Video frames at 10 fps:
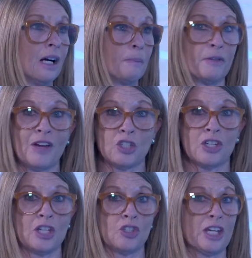a
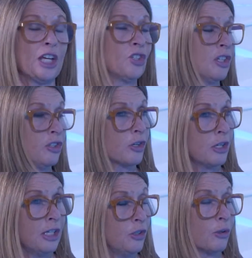prevention education in your
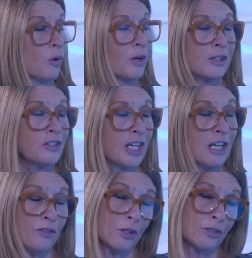in your organization
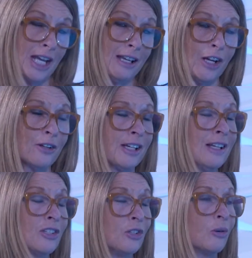if you're taking care of
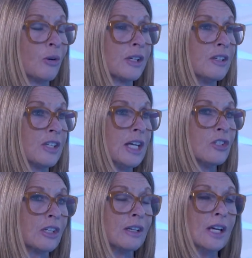kids in your
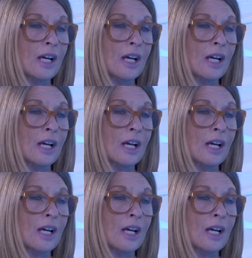organization.